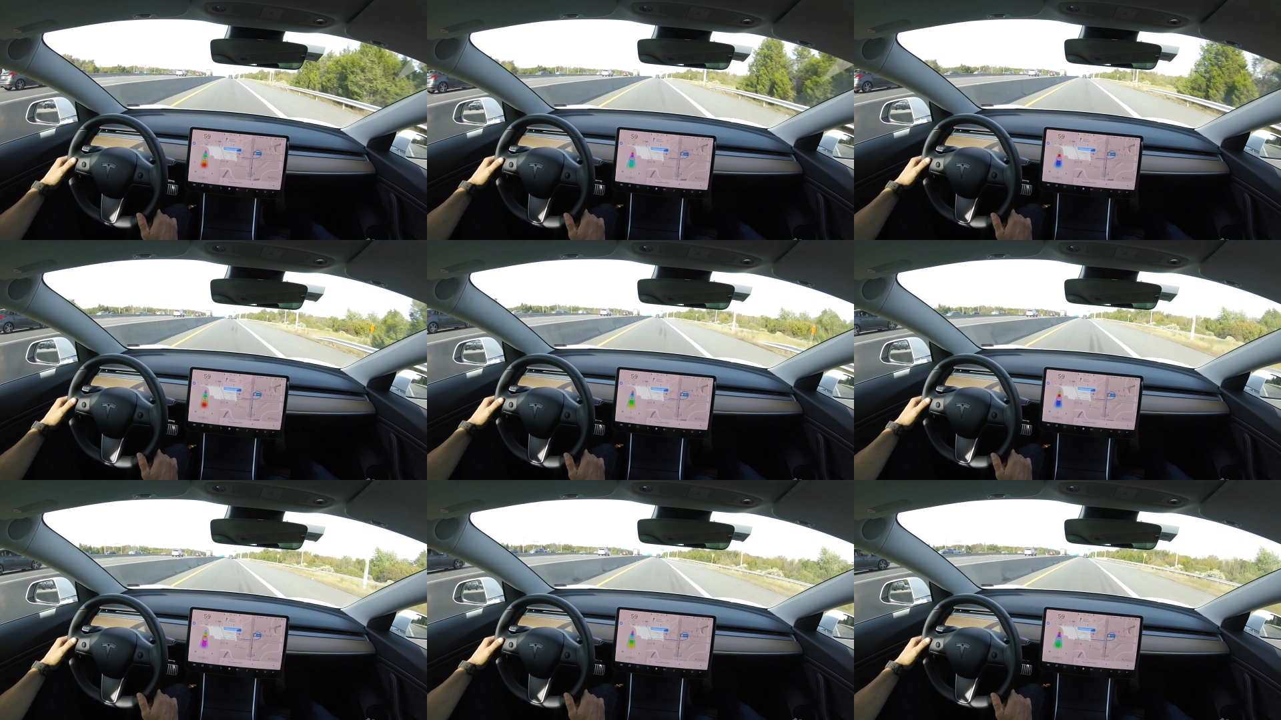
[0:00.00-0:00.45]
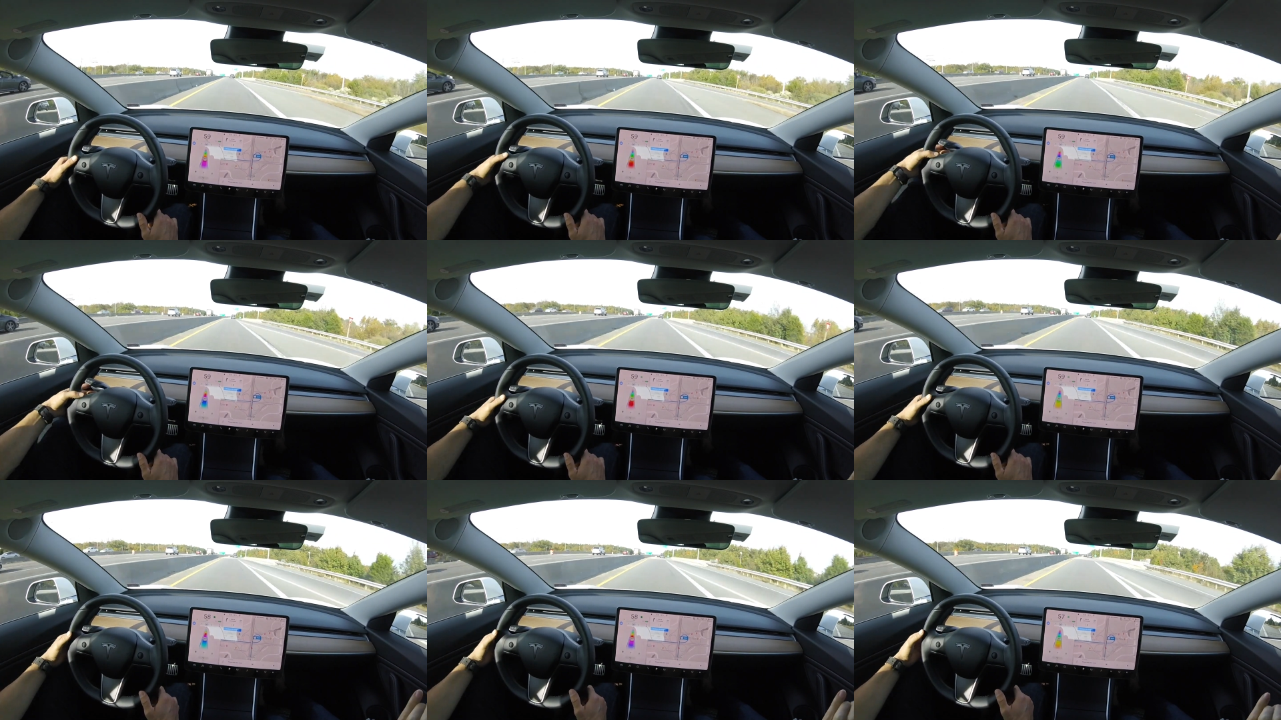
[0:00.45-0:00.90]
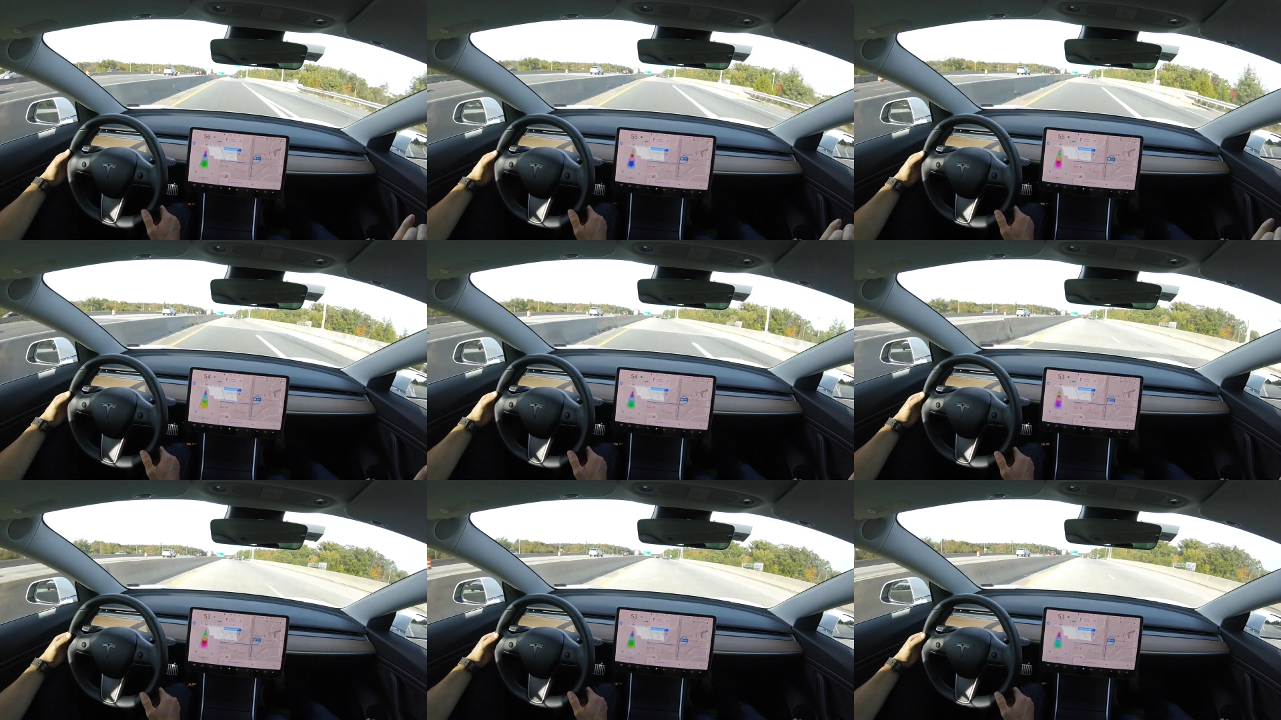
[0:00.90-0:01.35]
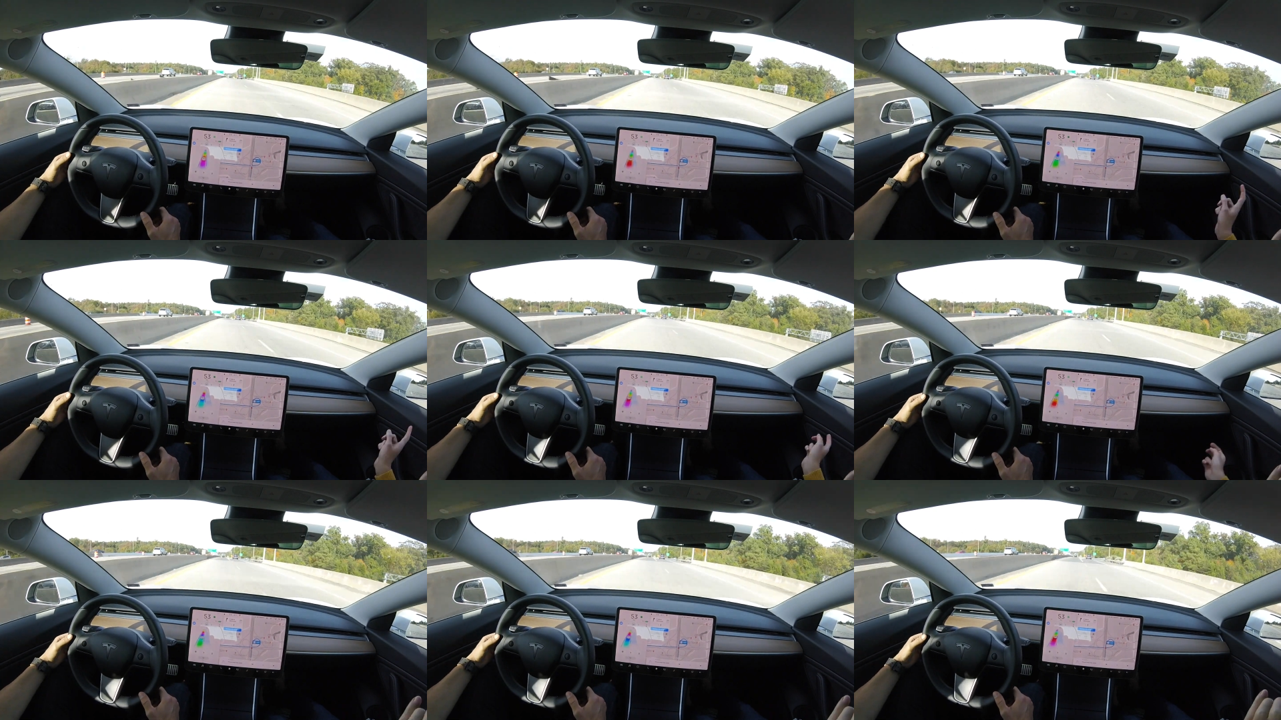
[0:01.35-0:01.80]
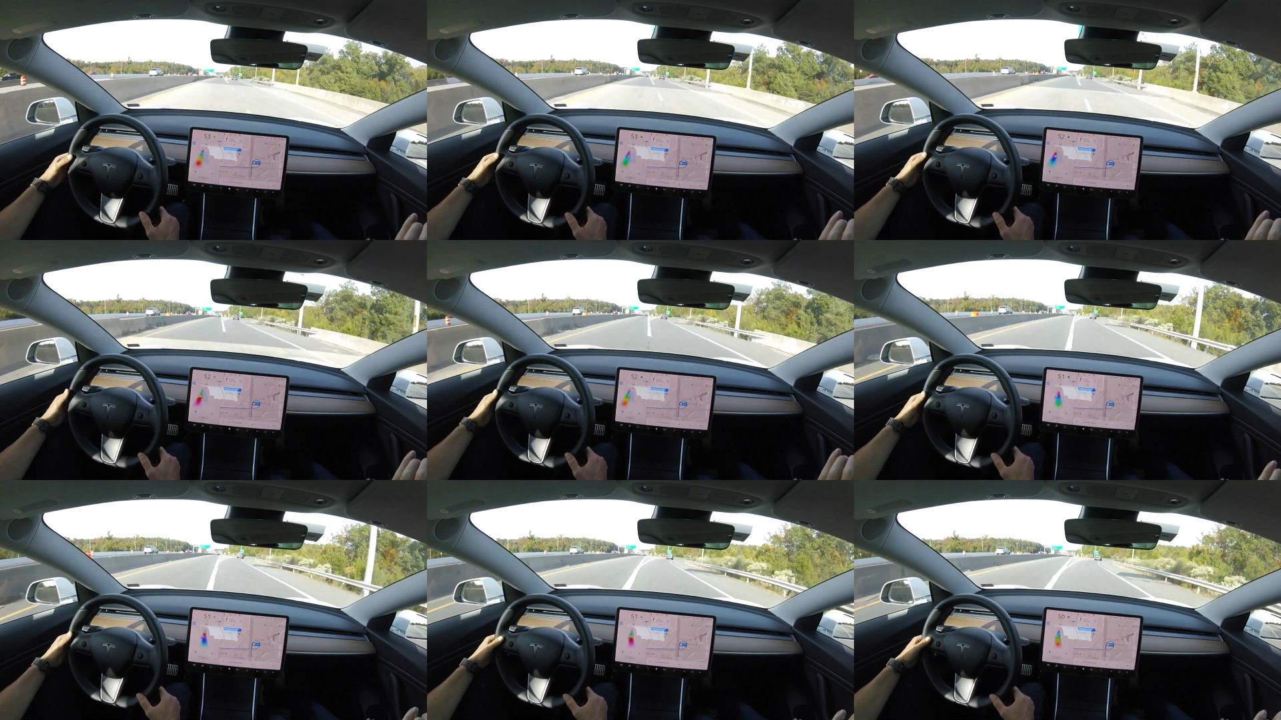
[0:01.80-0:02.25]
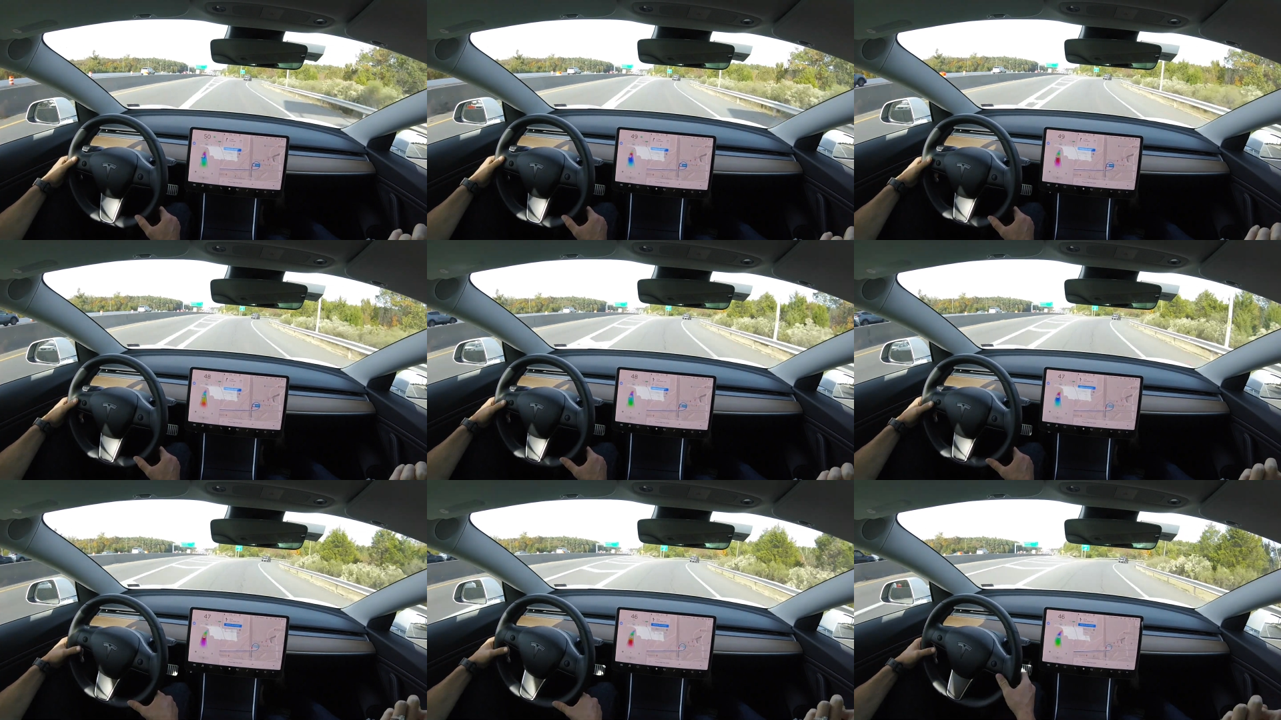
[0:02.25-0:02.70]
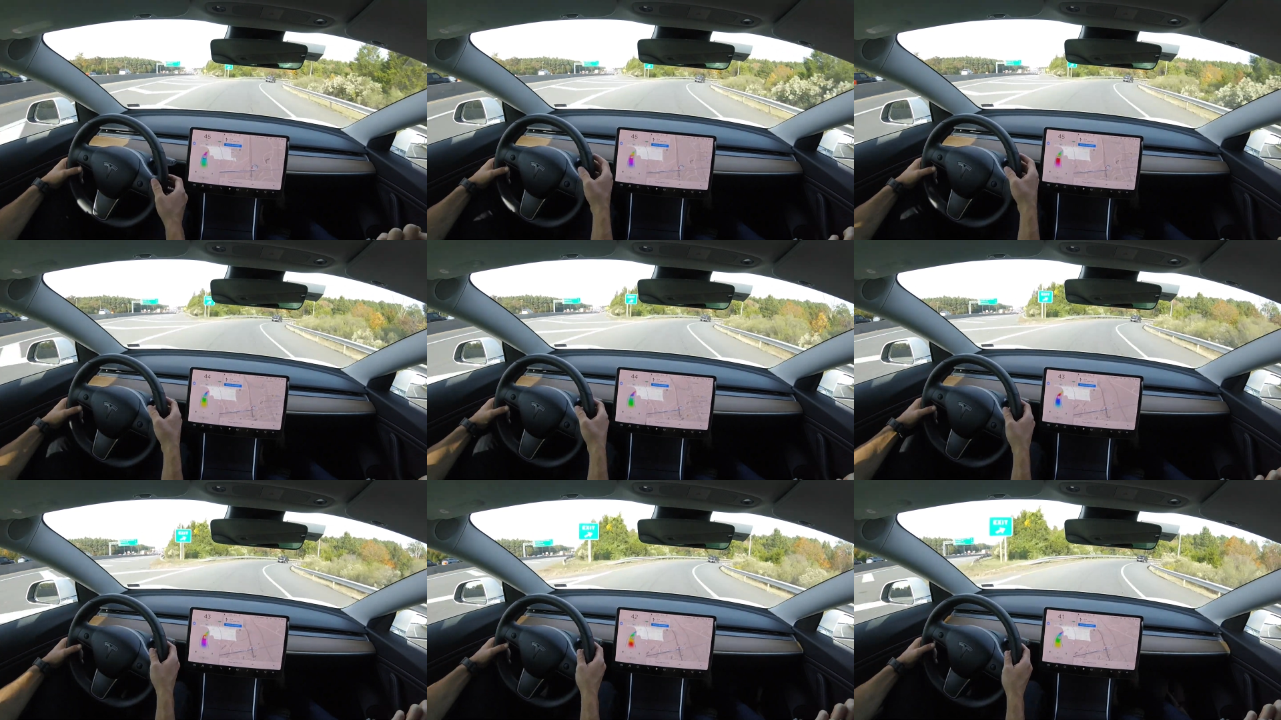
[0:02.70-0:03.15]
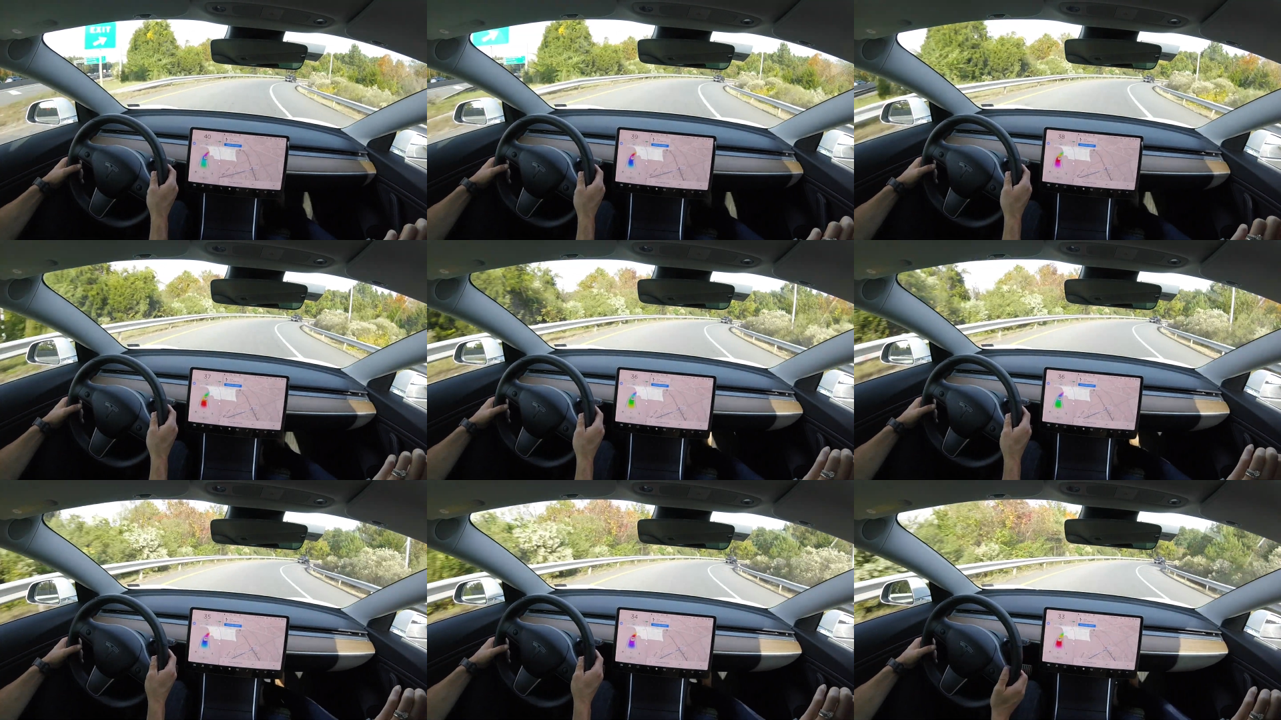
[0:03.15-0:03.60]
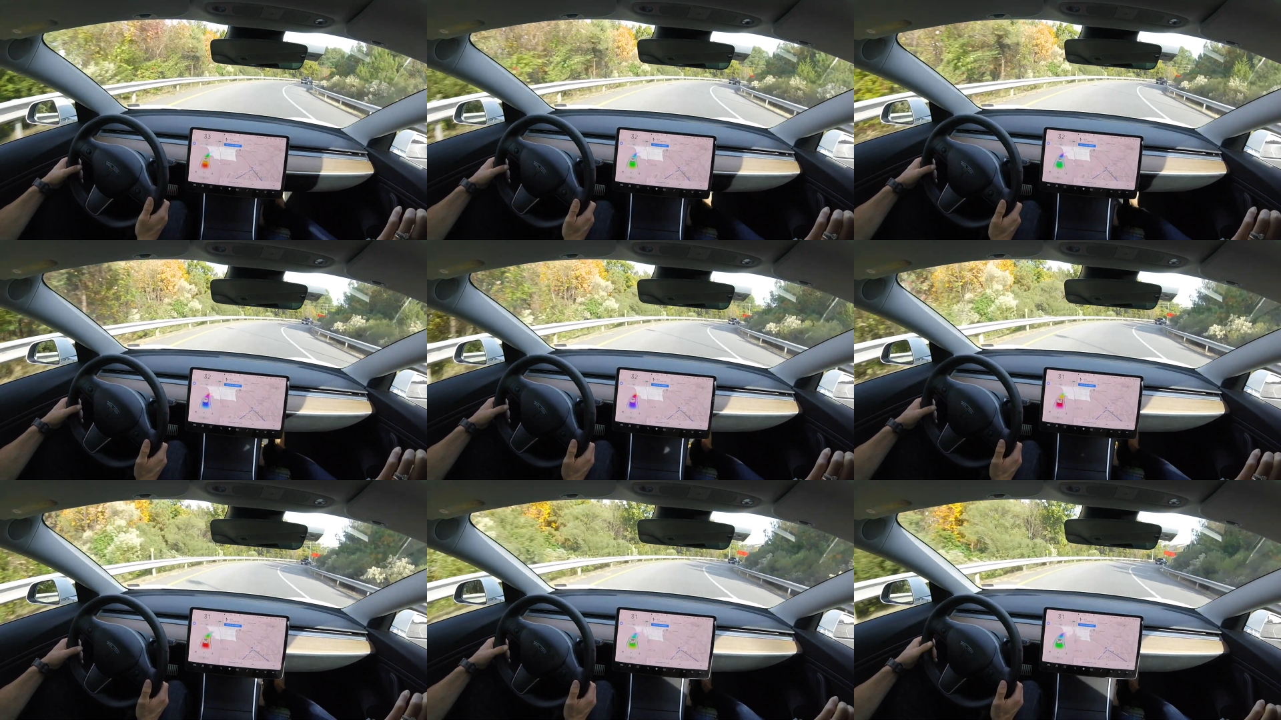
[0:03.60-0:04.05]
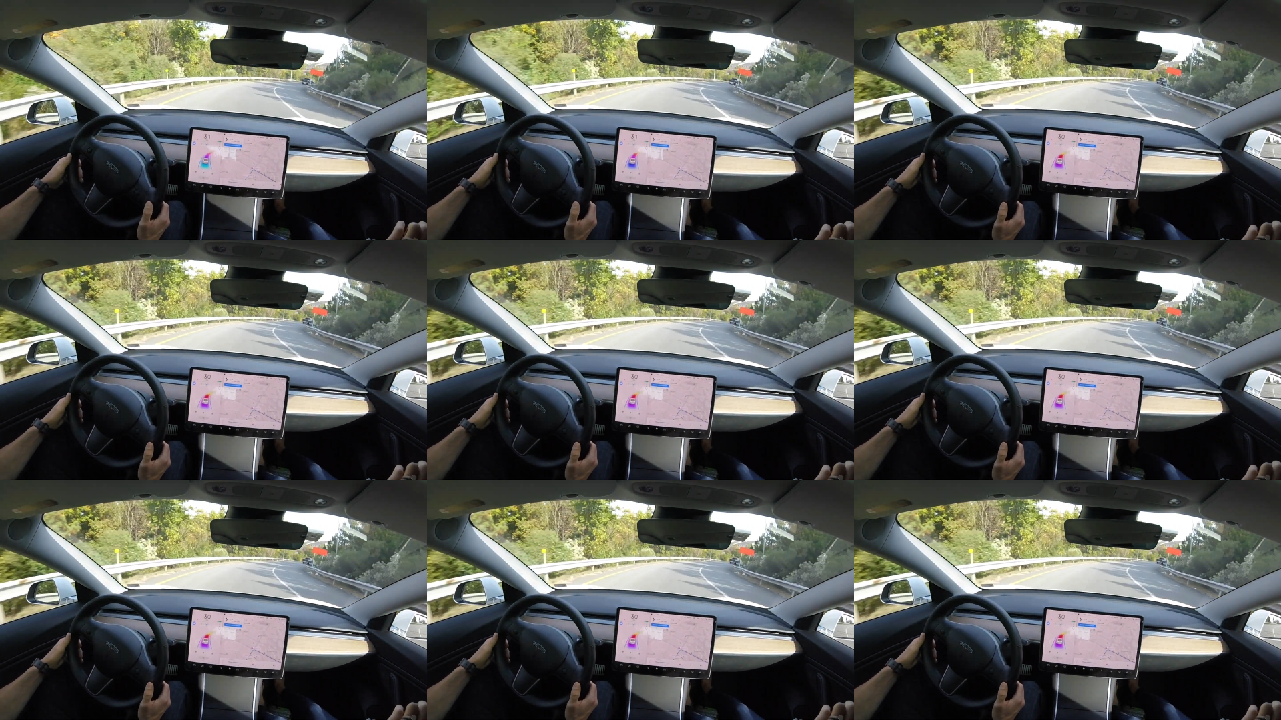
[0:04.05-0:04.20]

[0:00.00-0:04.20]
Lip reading: Nobody's mouth can be seen.